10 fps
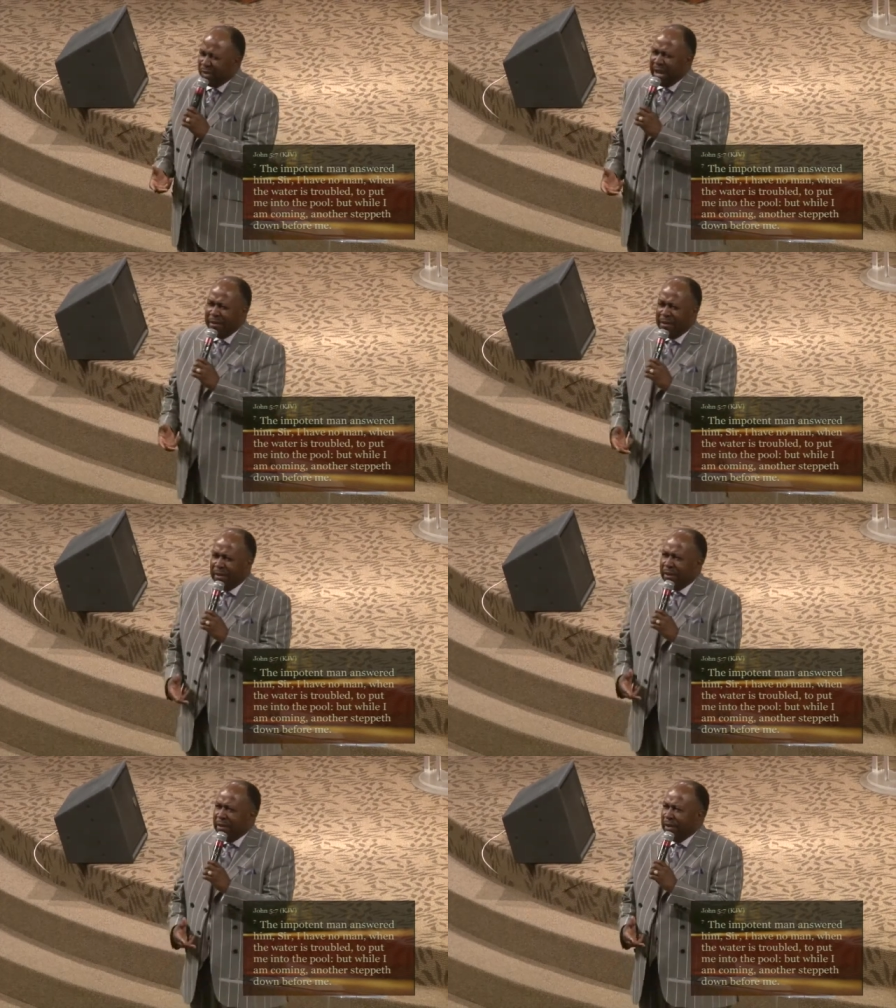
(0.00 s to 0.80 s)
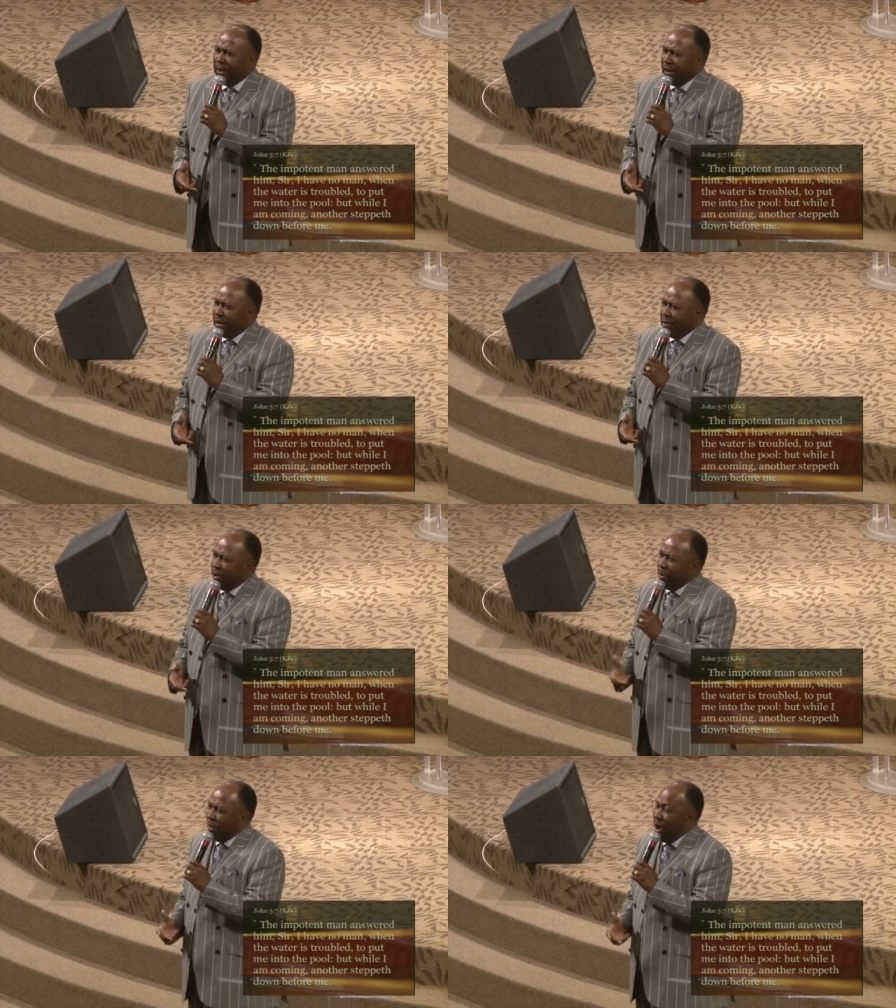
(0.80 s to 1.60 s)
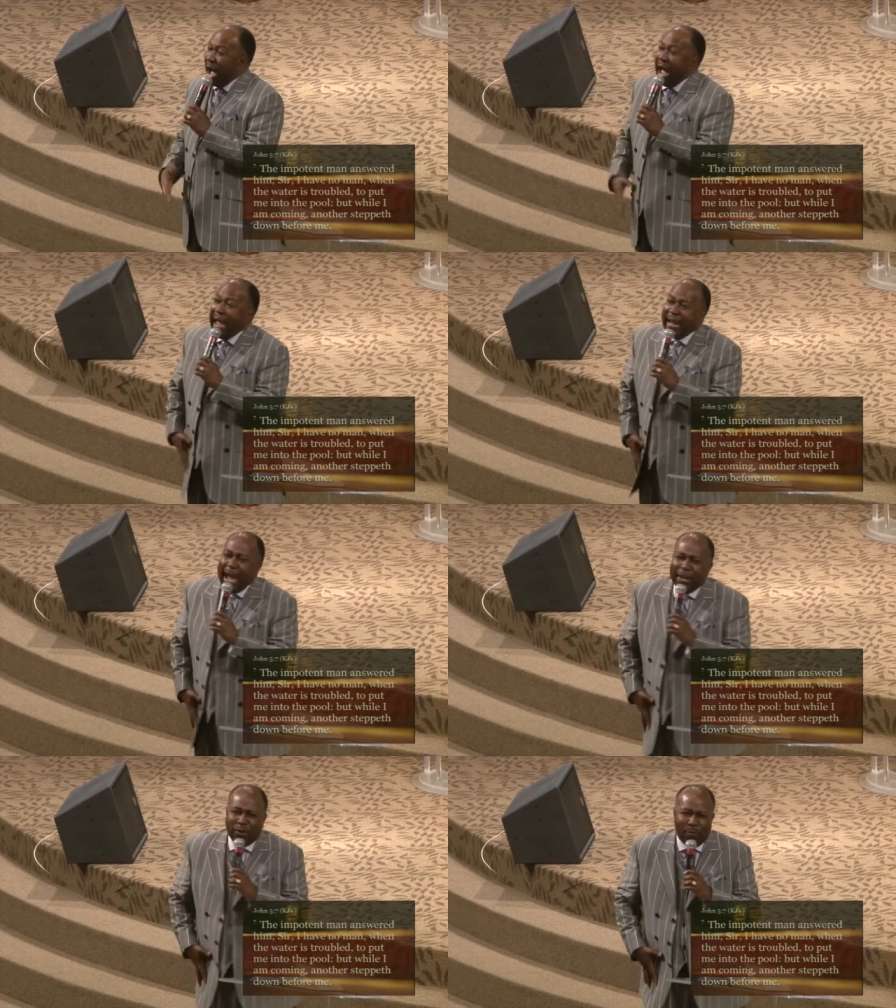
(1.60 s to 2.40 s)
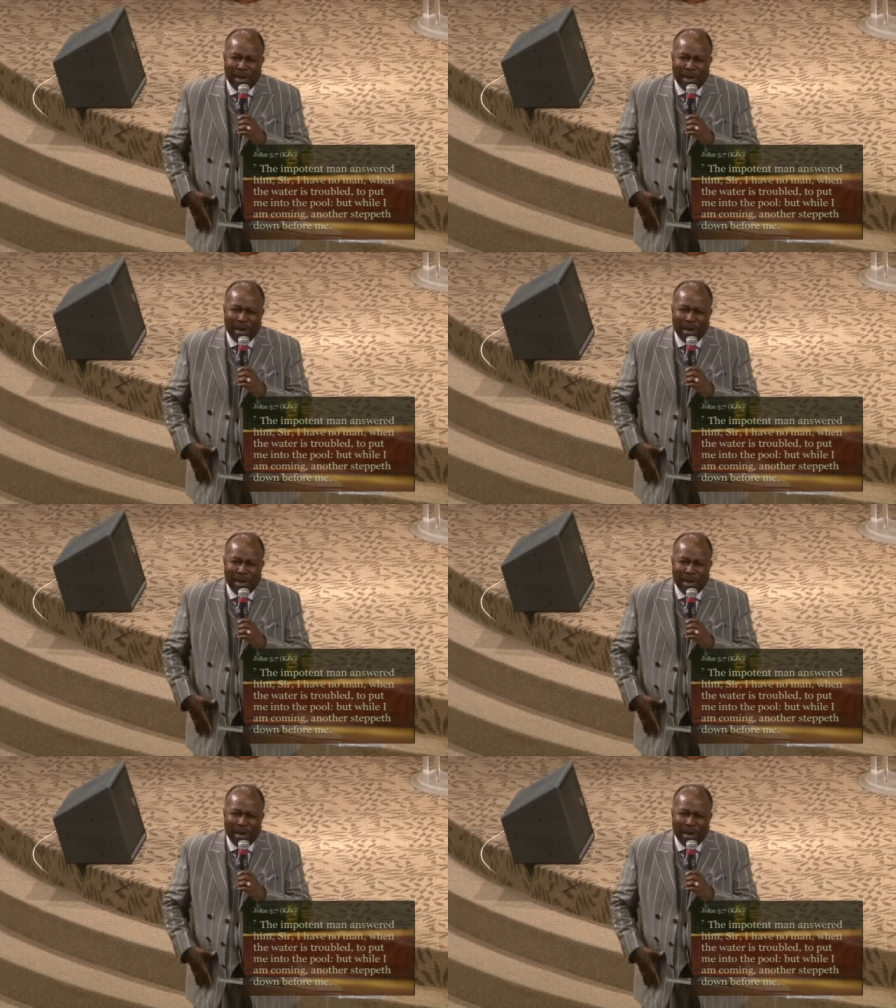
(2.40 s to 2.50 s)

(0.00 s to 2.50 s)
said, Do you want to be whole? I ain't got